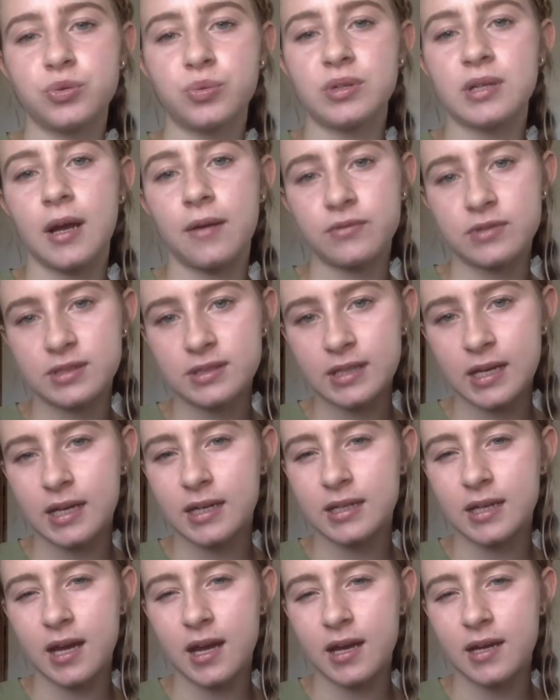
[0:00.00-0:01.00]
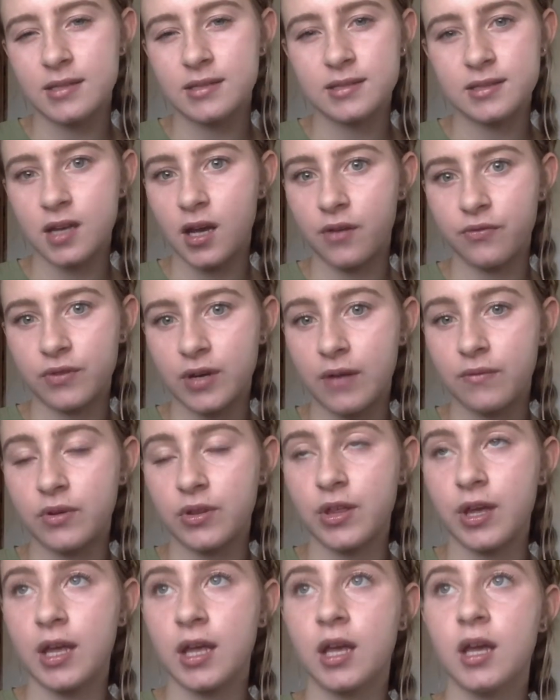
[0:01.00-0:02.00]
wouldn't have to sanitize stuff and
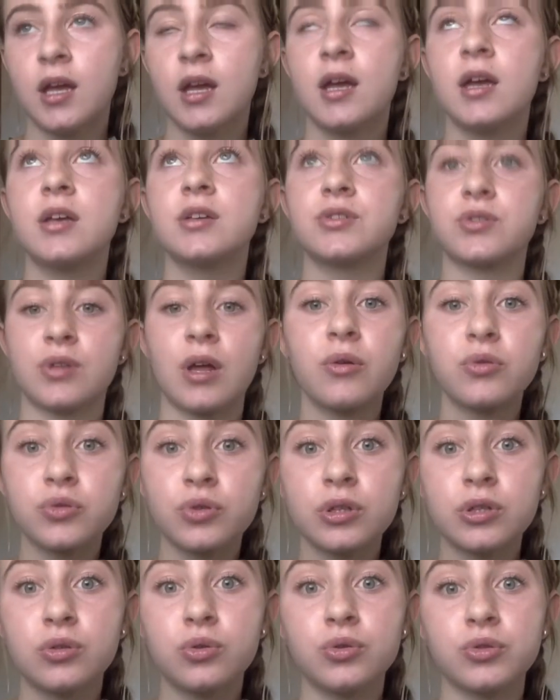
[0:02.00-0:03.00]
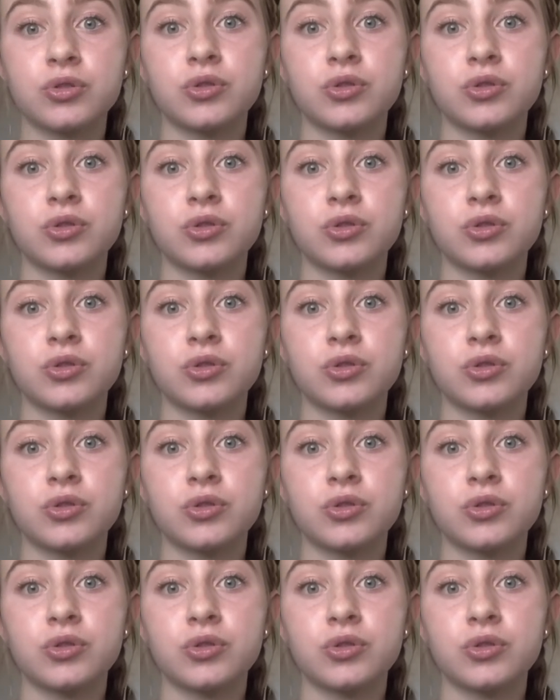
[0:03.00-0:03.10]
everything, so that was really cool.